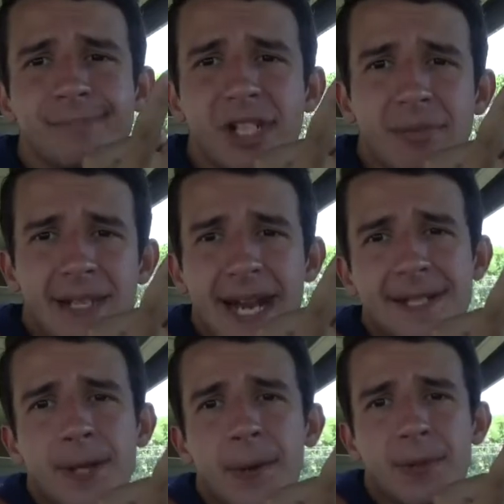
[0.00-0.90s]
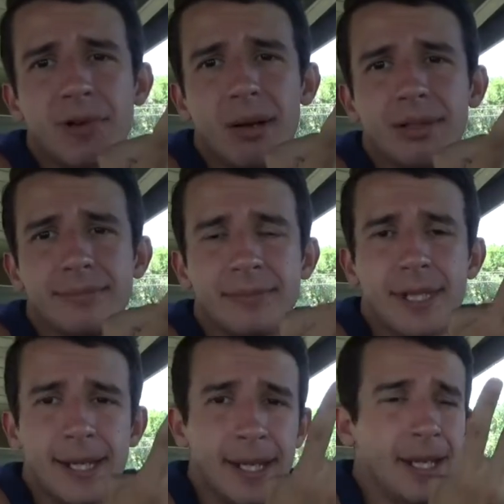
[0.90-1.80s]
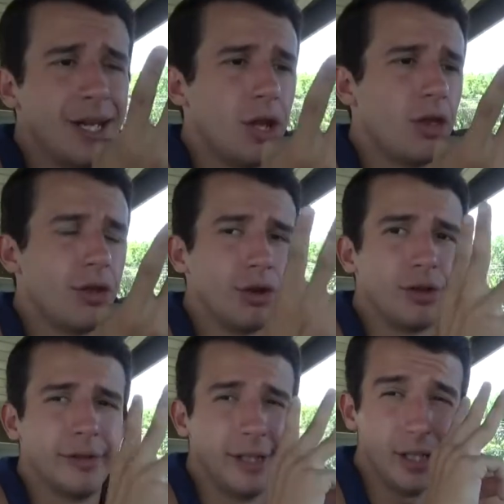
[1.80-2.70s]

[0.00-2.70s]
Jeopardy has a host problem. Third,